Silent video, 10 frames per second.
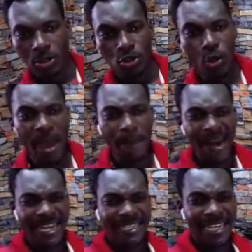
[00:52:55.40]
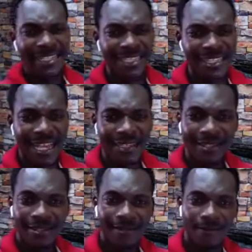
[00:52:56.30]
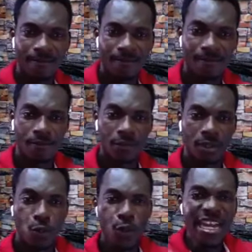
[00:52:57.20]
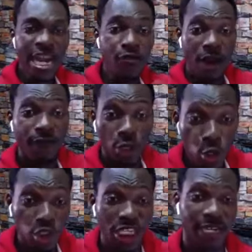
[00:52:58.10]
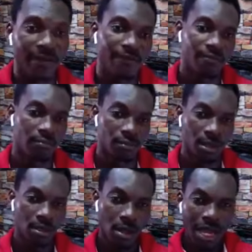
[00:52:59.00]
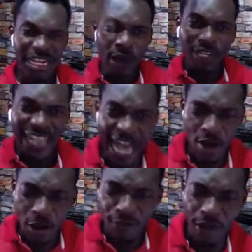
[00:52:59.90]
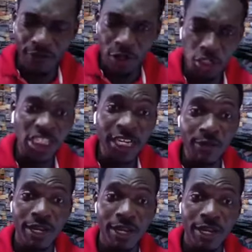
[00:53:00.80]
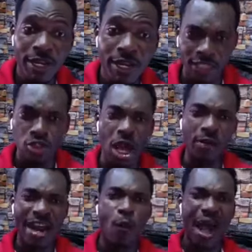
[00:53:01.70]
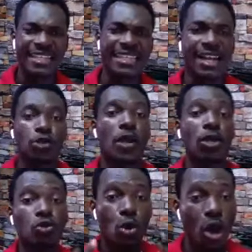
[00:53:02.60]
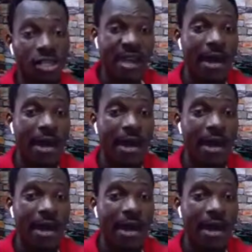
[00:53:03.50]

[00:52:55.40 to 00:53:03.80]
So my brothers and sisters, we need revolution. The kind of revolution we need is not the ones that is going to cost